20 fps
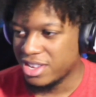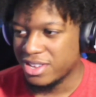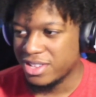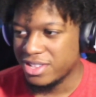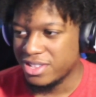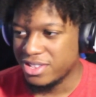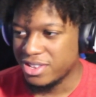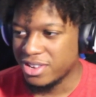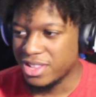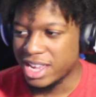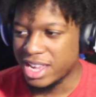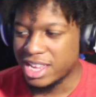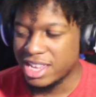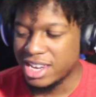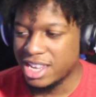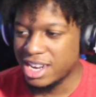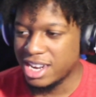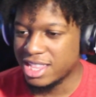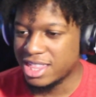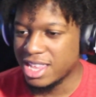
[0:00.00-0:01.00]
Don't like he
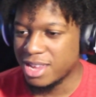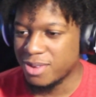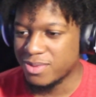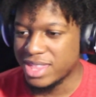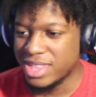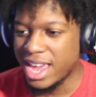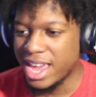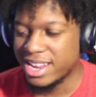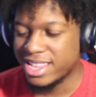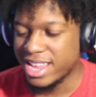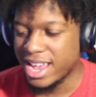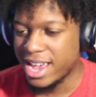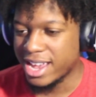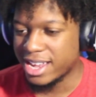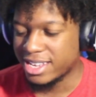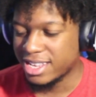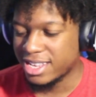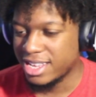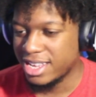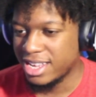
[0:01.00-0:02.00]
did anything with that
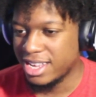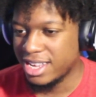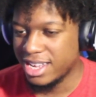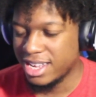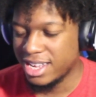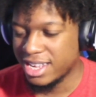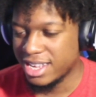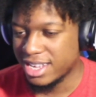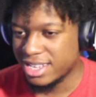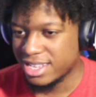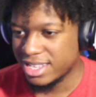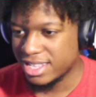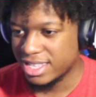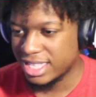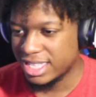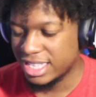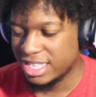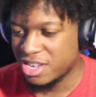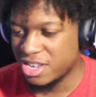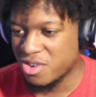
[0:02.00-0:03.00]
attack.
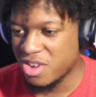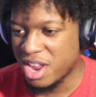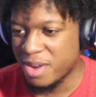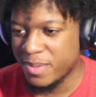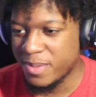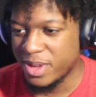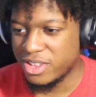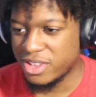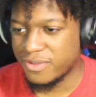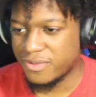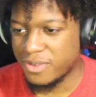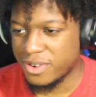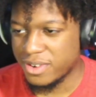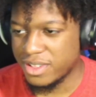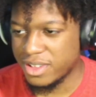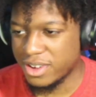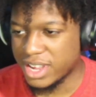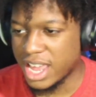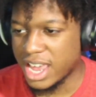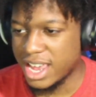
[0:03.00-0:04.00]
Go animate this for,
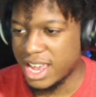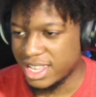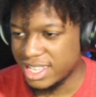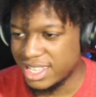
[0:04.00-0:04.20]
okay.